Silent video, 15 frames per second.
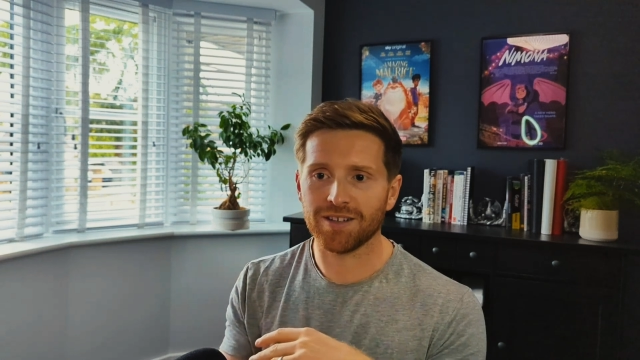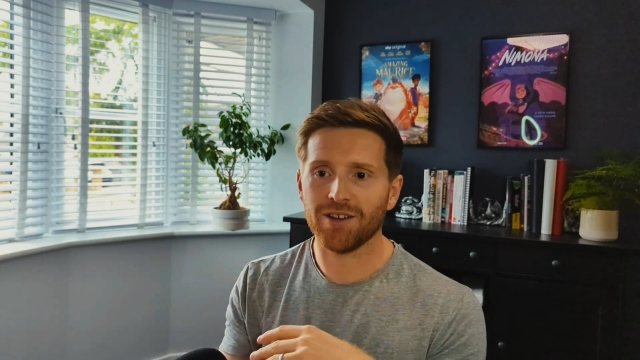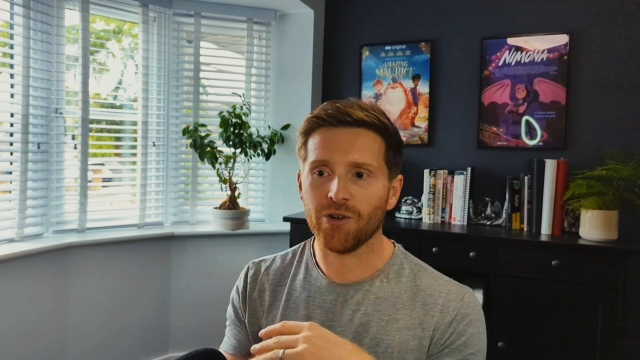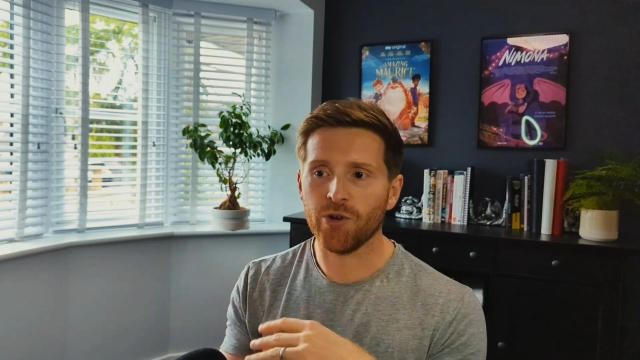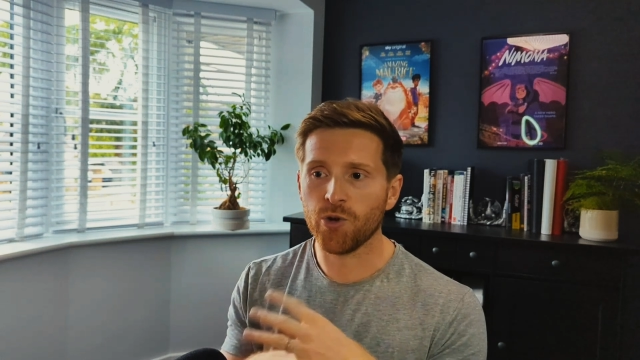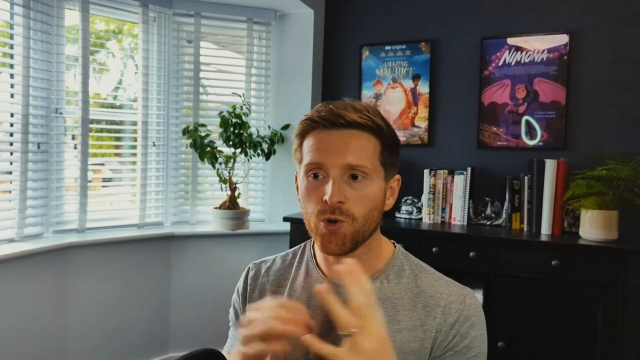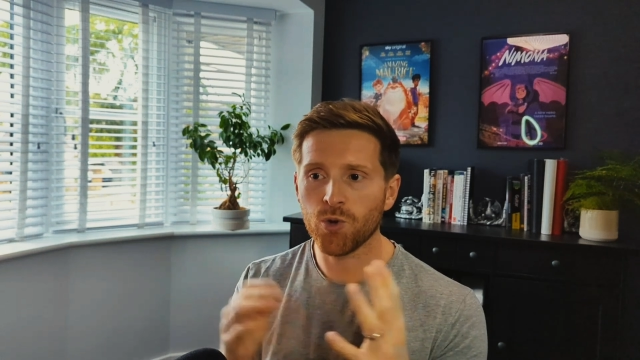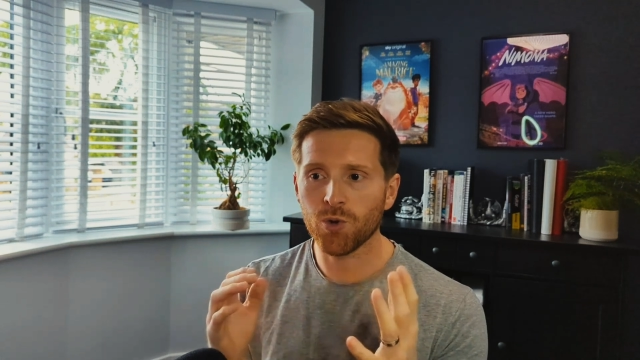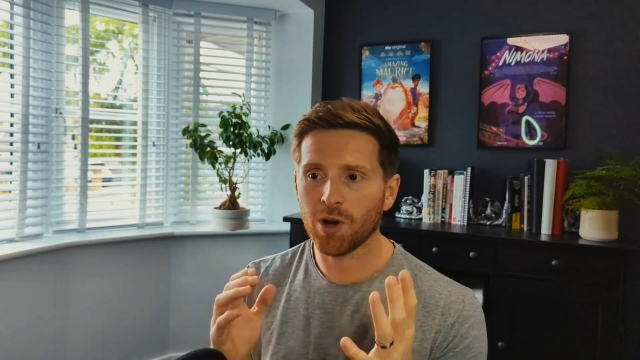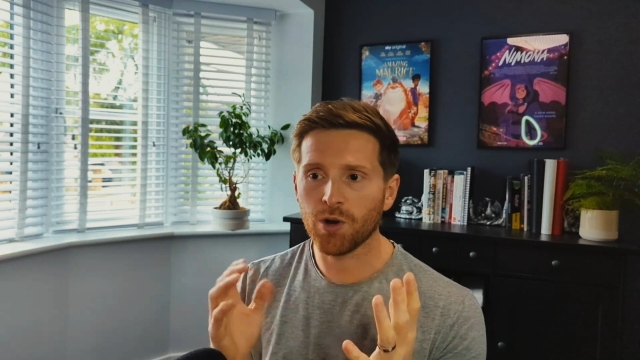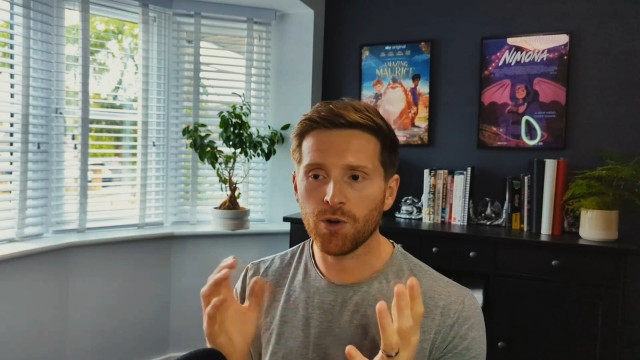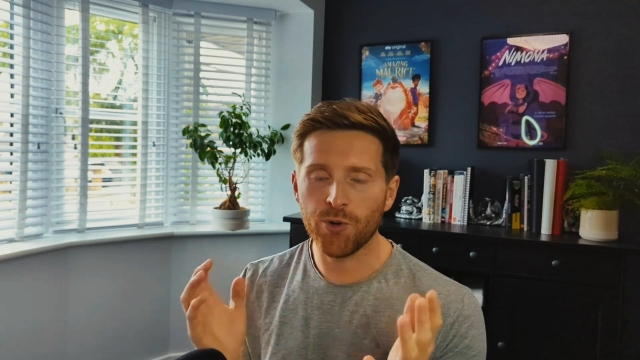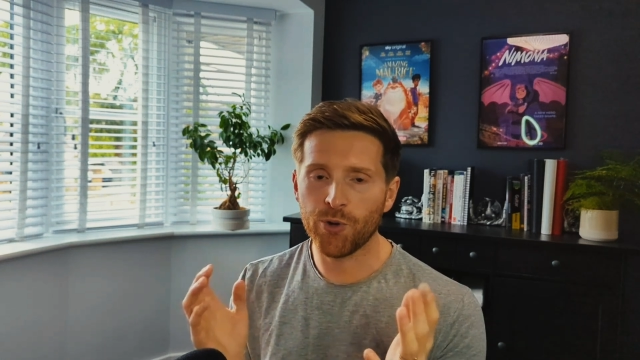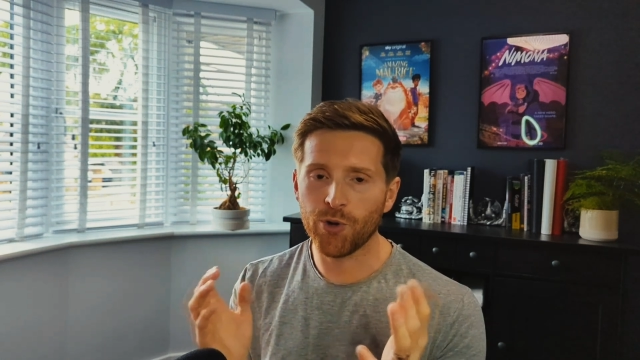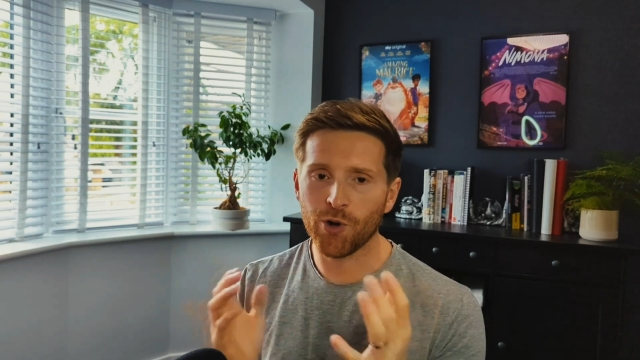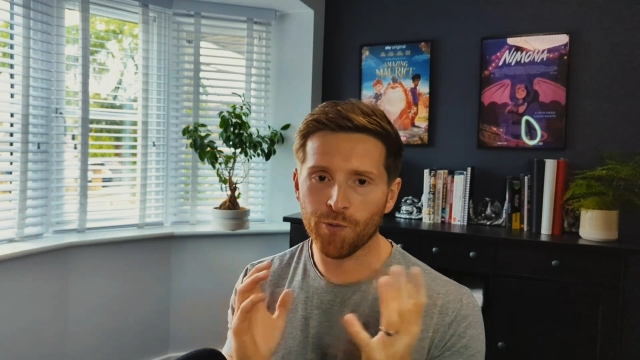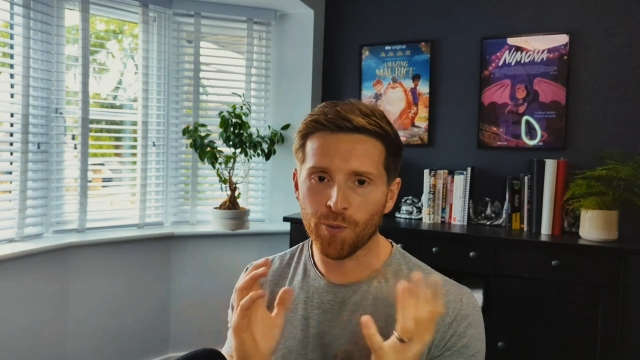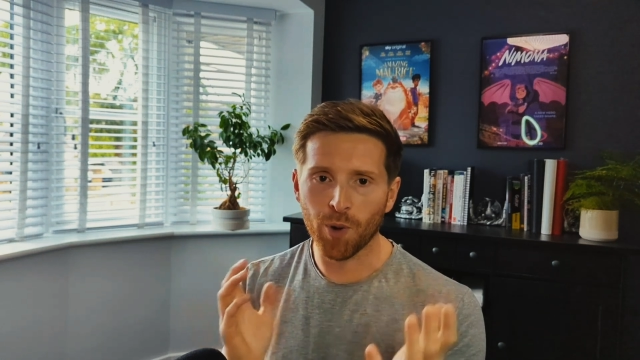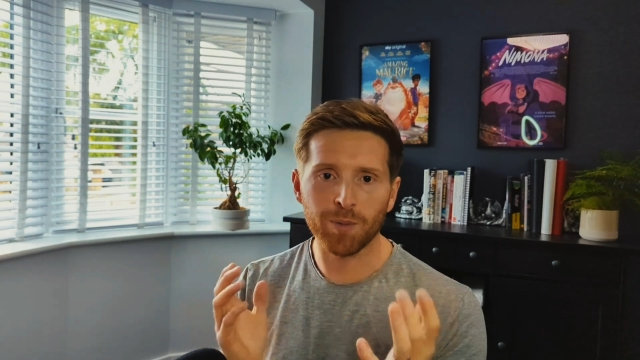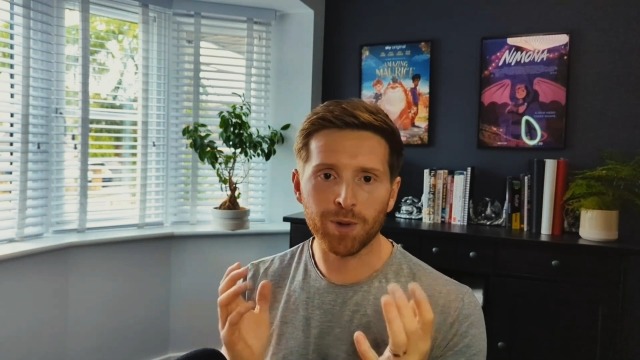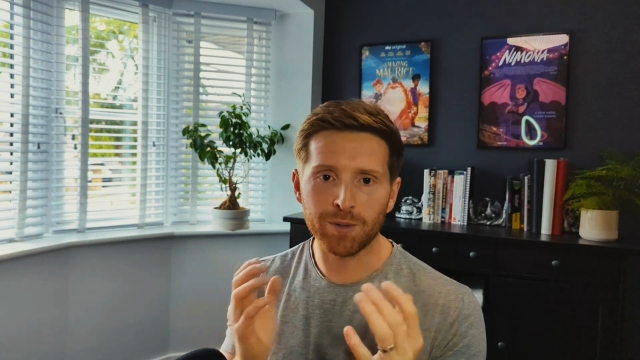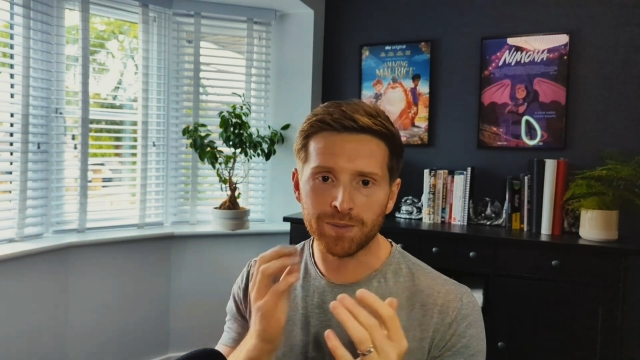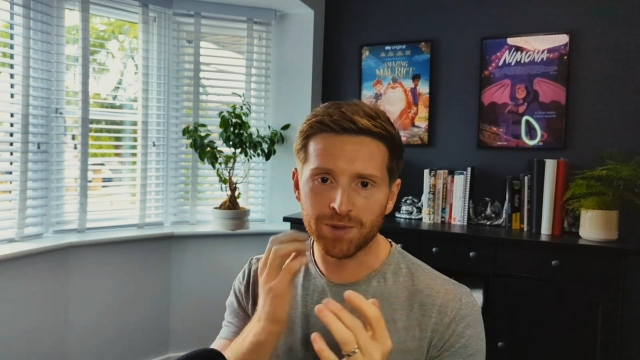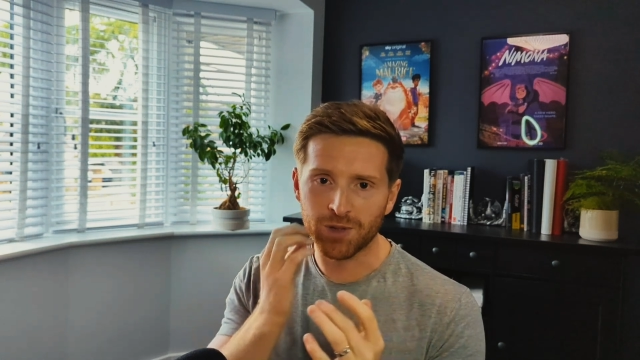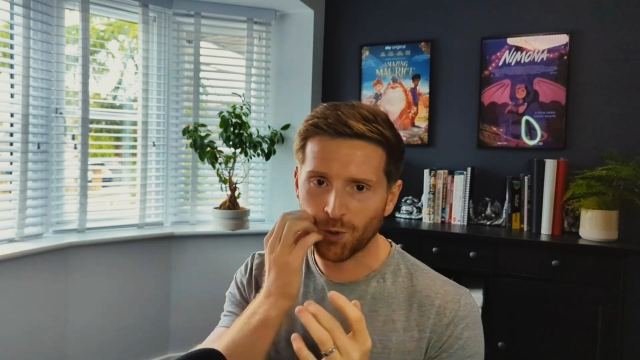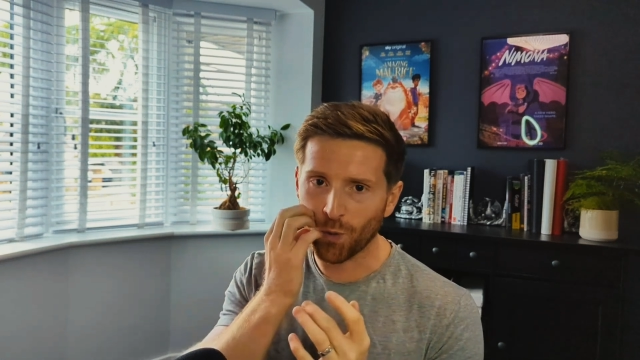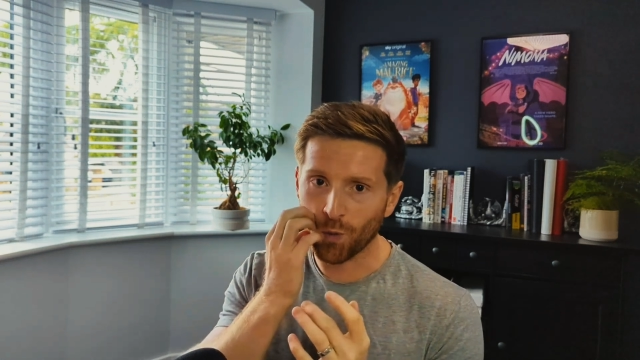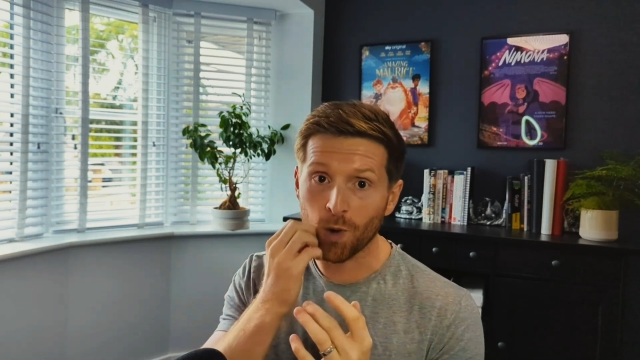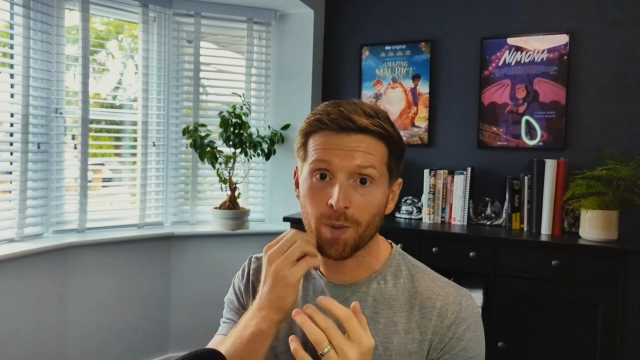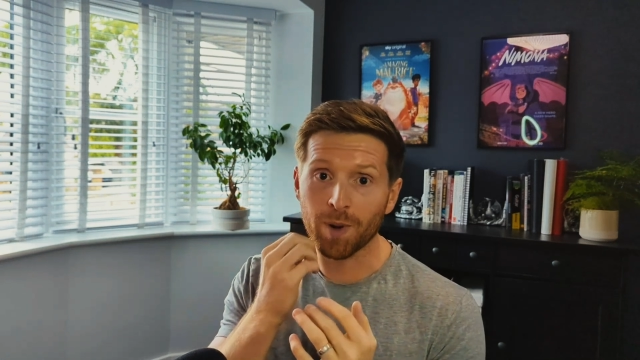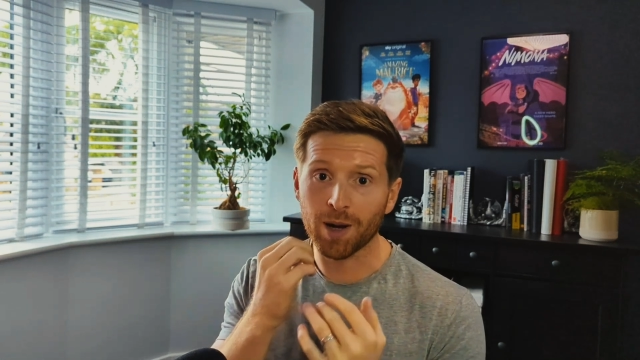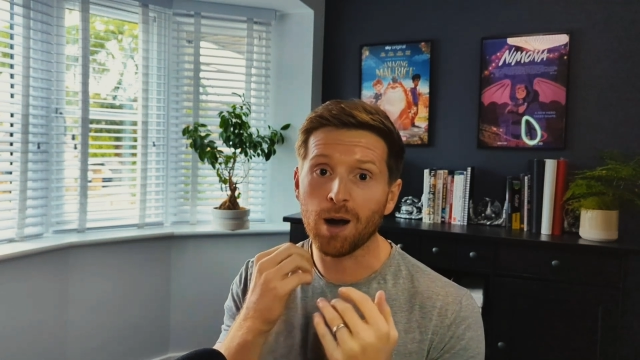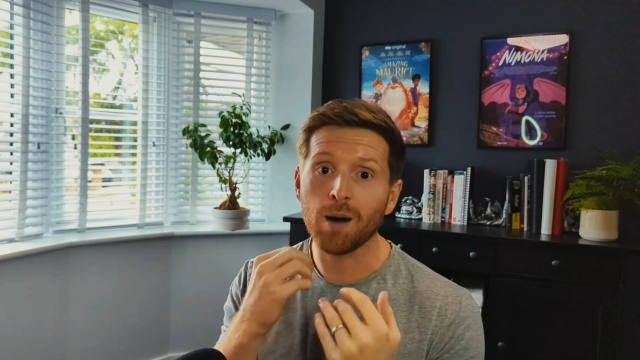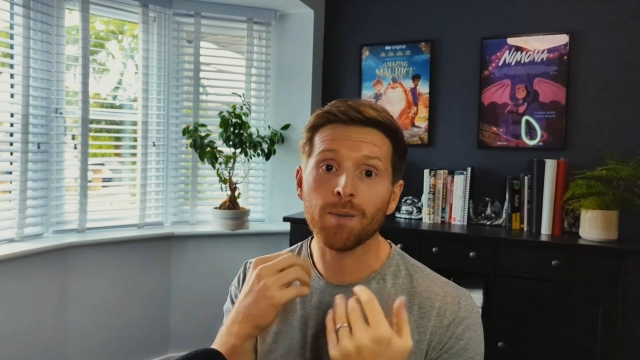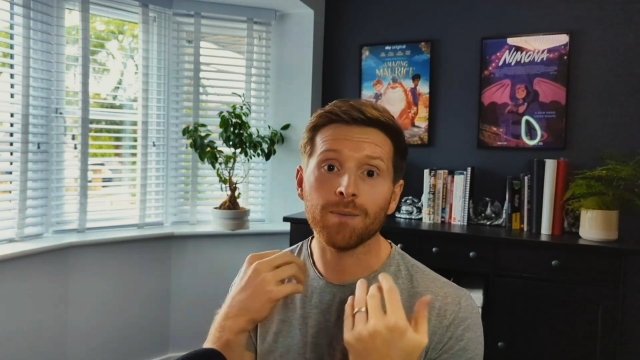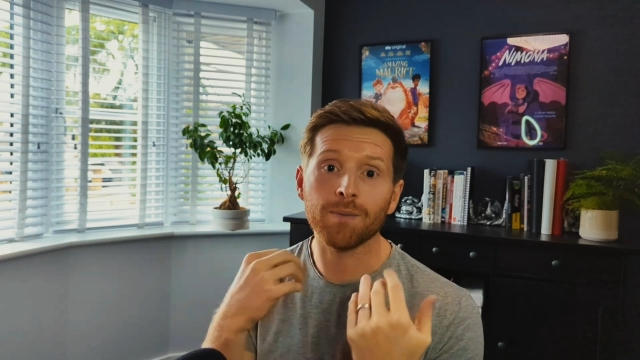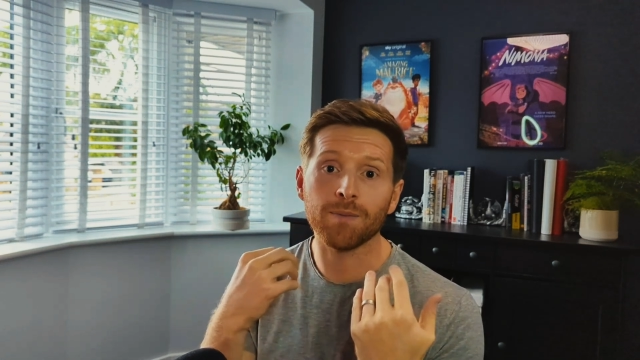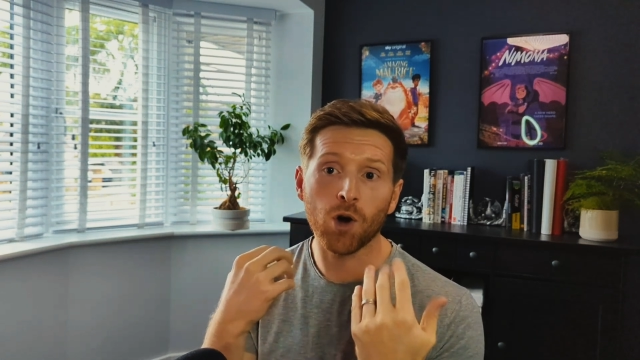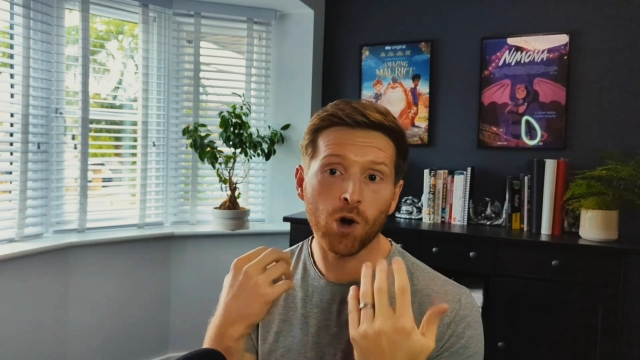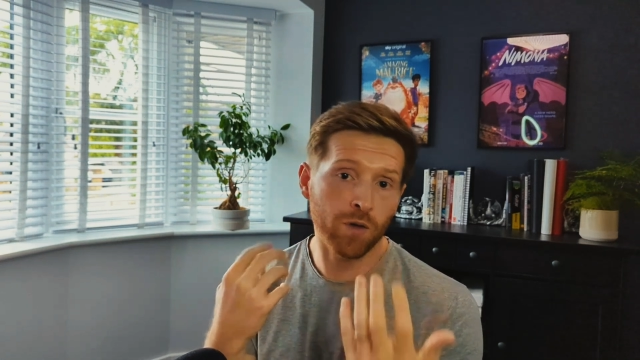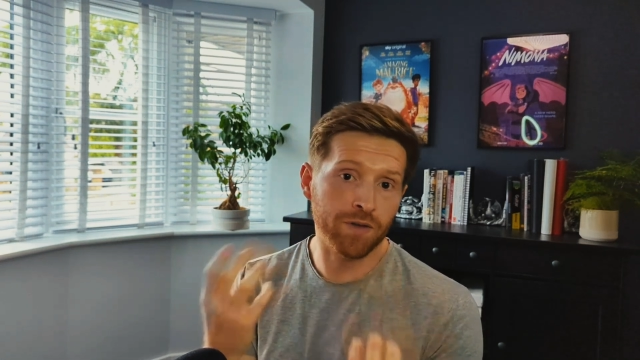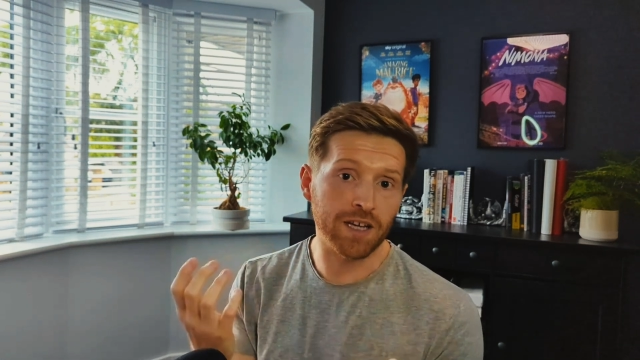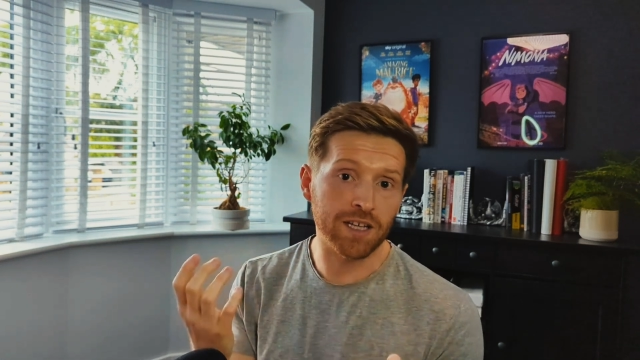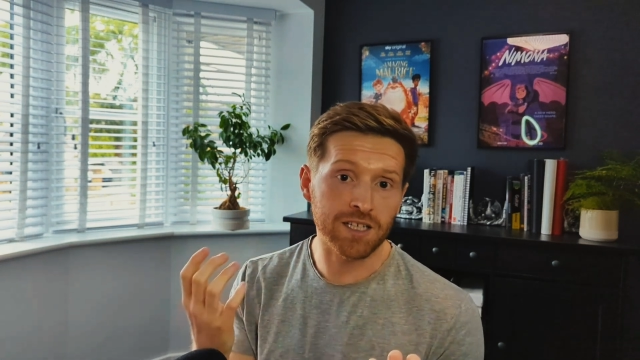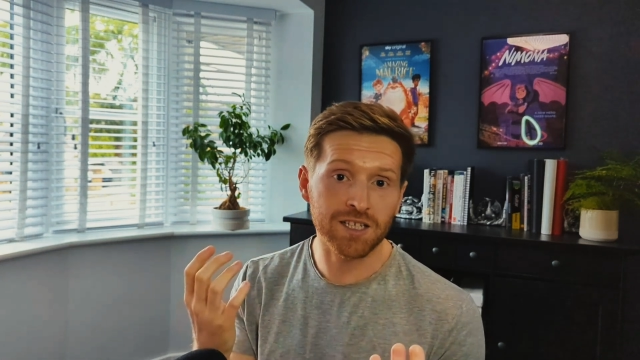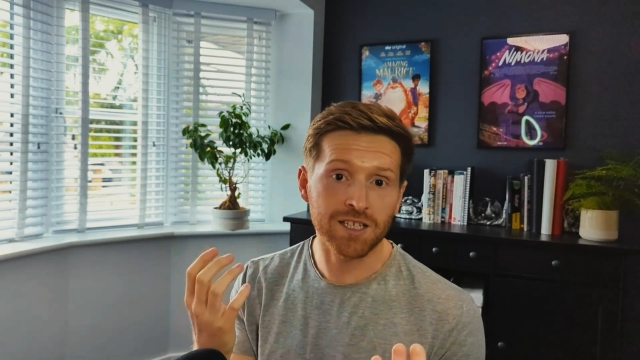new load of problems will become obvious,